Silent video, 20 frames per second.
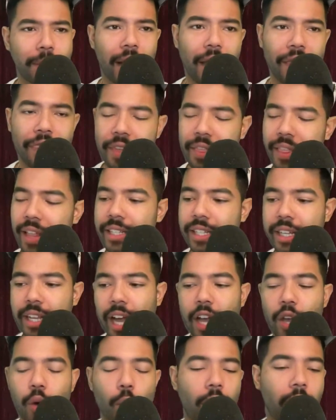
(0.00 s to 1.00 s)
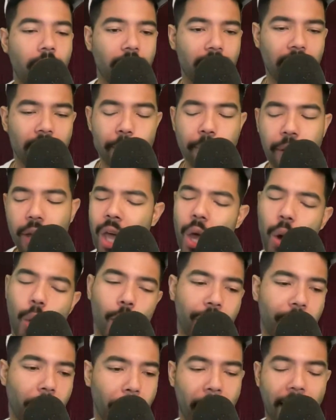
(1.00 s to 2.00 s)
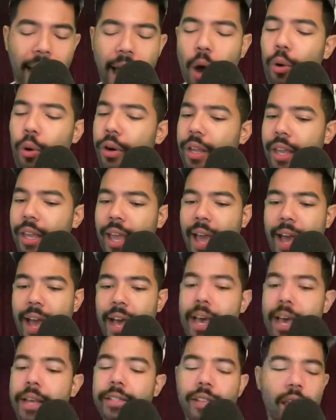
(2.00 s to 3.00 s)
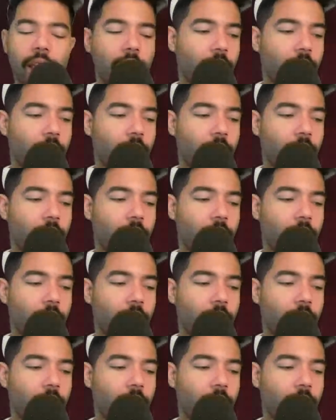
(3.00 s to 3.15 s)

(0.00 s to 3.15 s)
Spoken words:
I think that's a guy you want to keep with the power he has,